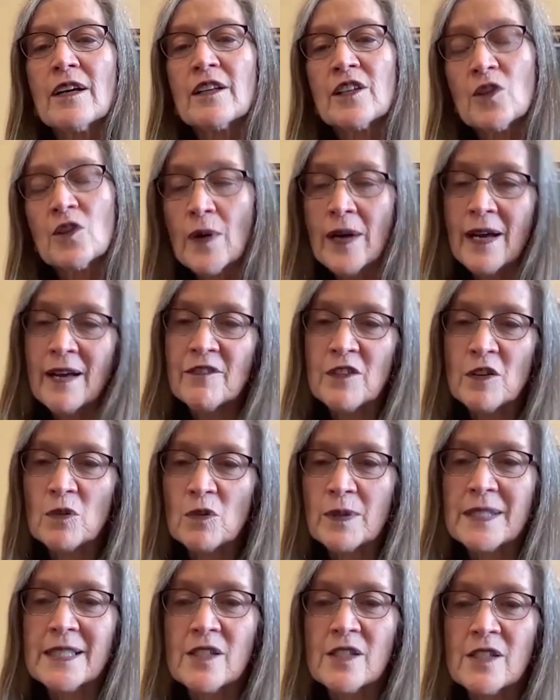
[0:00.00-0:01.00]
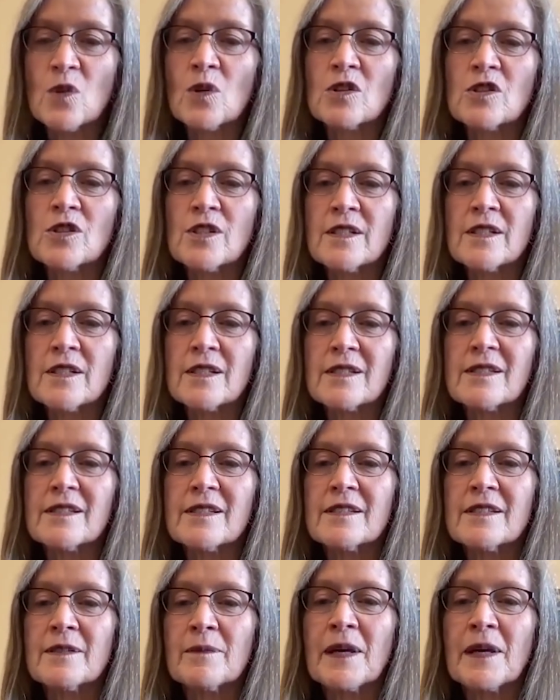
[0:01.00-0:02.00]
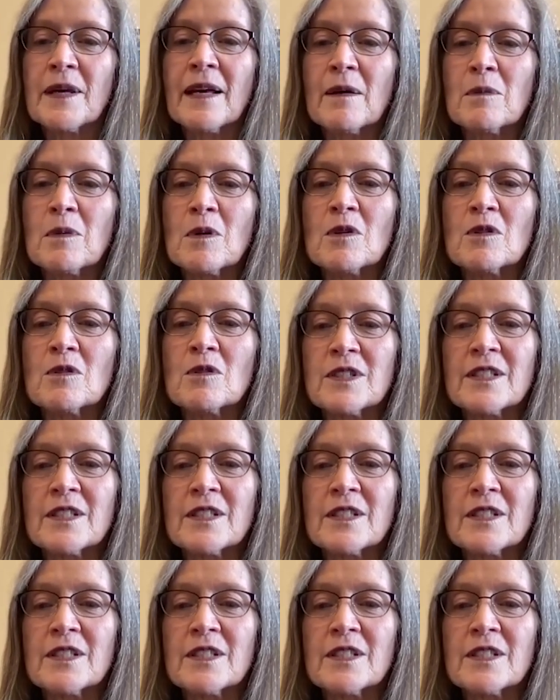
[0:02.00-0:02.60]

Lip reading: you have the resources to be able